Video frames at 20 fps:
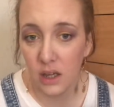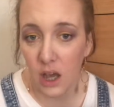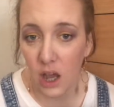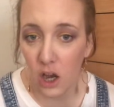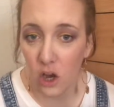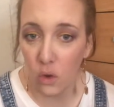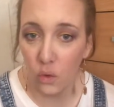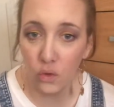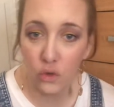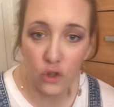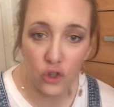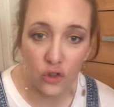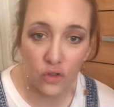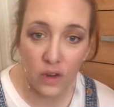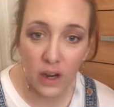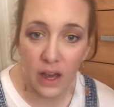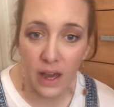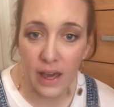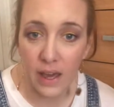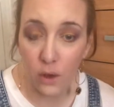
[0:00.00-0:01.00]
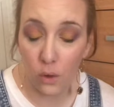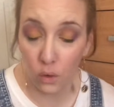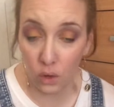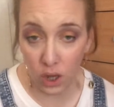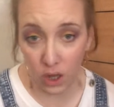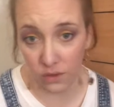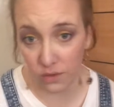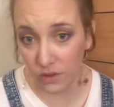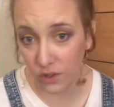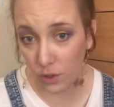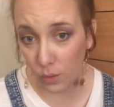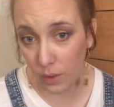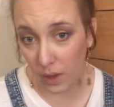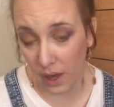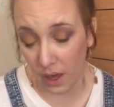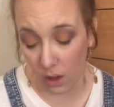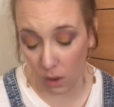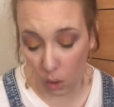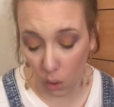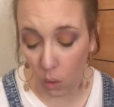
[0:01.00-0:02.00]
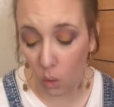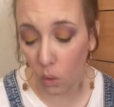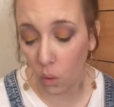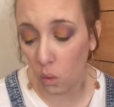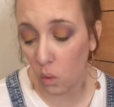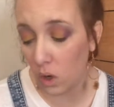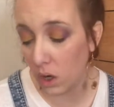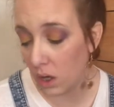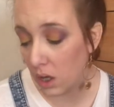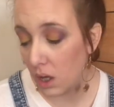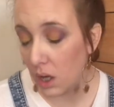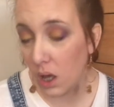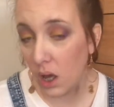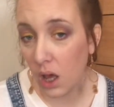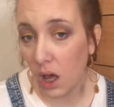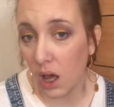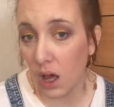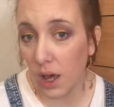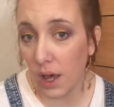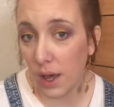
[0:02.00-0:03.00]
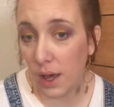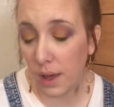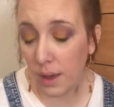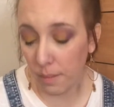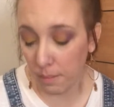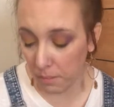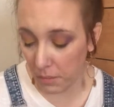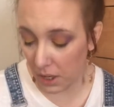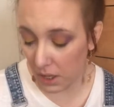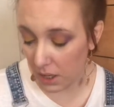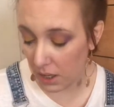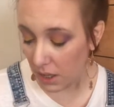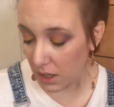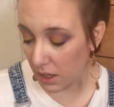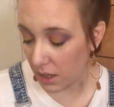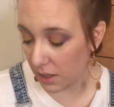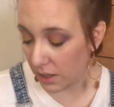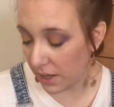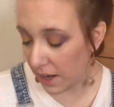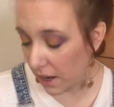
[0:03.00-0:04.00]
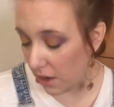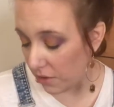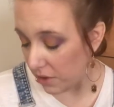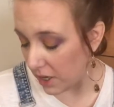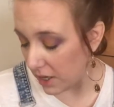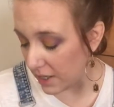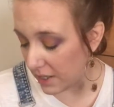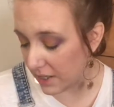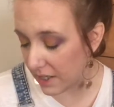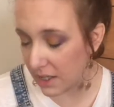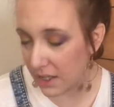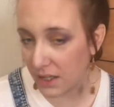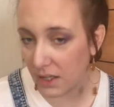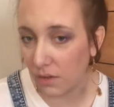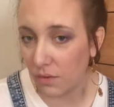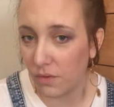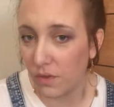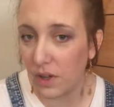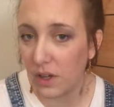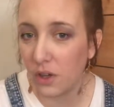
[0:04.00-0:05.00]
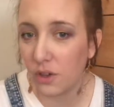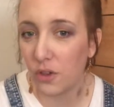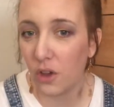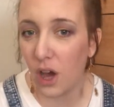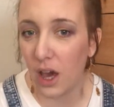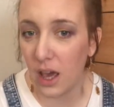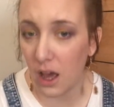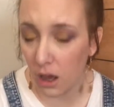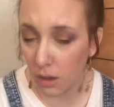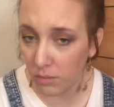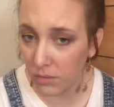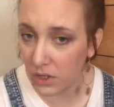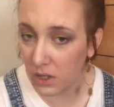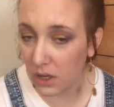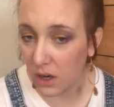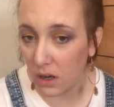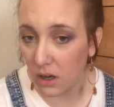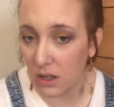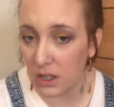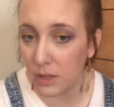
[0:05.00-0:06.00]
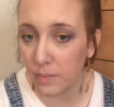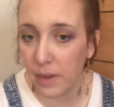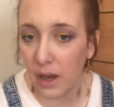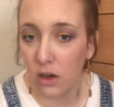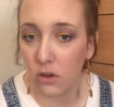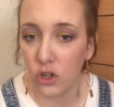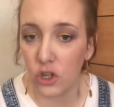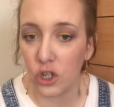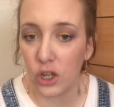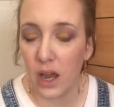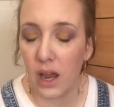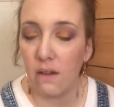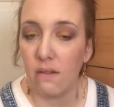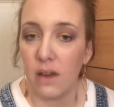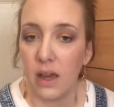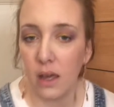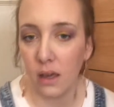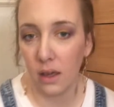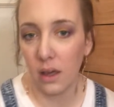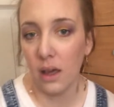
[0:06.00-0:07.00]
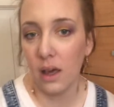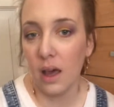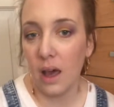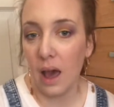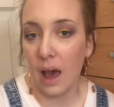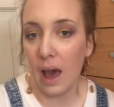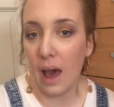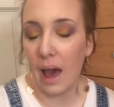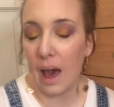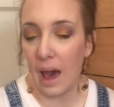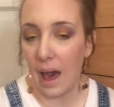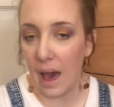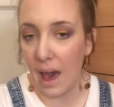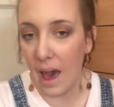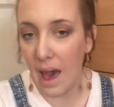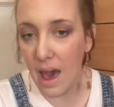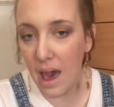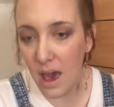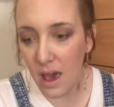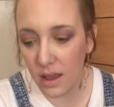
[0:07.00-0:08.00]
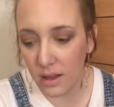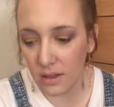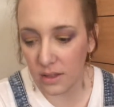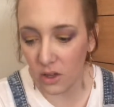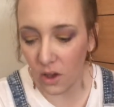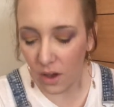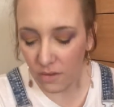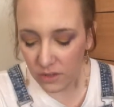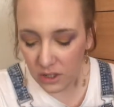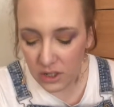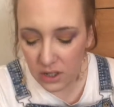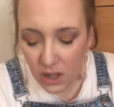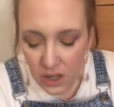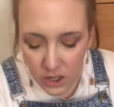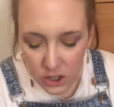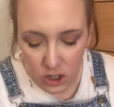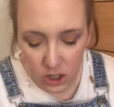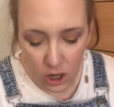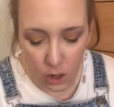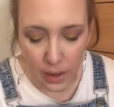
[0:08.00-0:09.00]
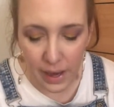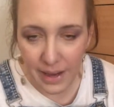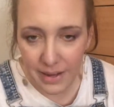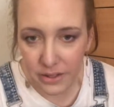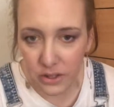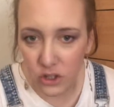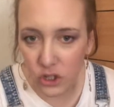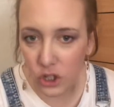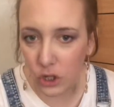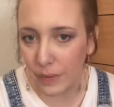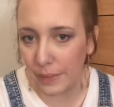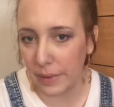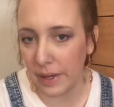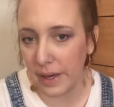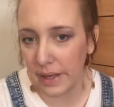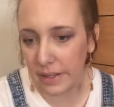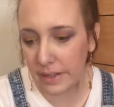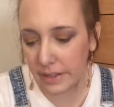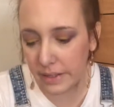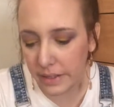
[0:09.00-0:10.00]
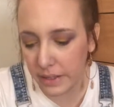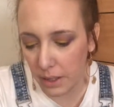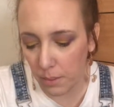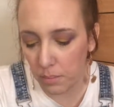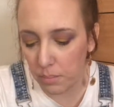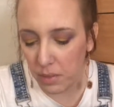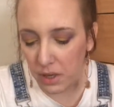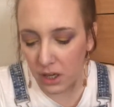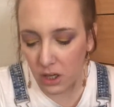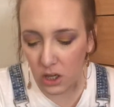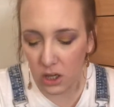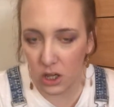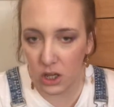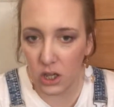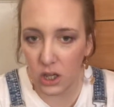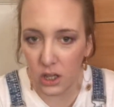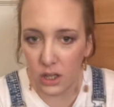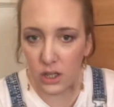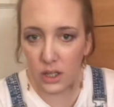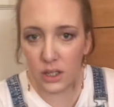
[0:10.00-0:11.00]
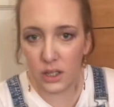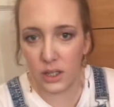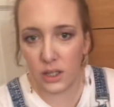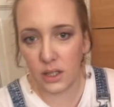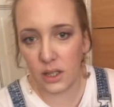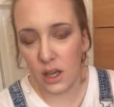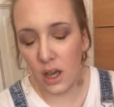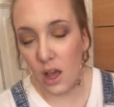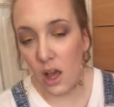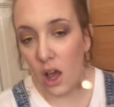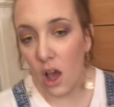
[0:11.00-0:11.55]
a lingerie or underwear haul. Now this is something that I ummed and ahed about sharing, and I've decided to go ahead and do it because